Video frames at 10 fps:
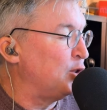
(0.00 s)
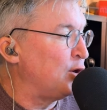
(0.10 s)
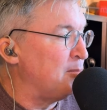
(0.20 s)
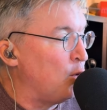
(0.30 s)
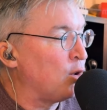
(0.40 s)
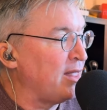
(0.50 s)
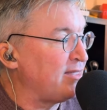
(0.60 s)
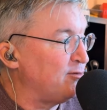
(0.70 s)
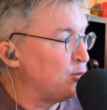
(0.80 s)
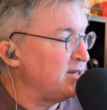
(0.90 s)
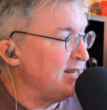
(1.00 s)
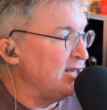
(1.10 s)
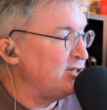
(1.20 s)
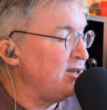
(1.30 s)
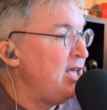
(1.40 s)
would look more like the 14
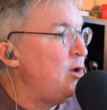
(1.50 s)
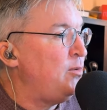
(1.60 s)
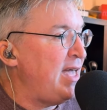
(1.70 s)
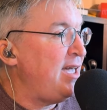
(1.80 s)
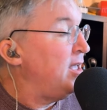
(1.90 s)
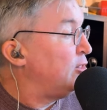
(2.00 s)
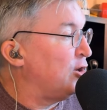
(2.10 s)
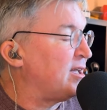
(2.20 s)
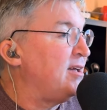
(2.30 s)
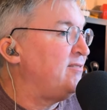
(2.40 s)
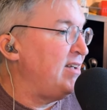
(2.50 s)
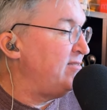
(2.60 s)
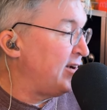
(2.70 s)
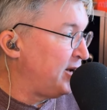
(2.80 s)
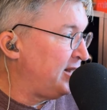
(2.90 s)
inch. And they look v-
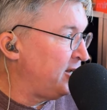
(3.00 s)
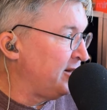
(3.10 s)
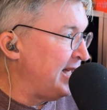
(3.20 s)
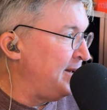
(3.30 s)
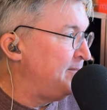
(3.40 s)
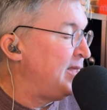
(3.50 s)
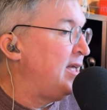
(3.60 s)
very clearly.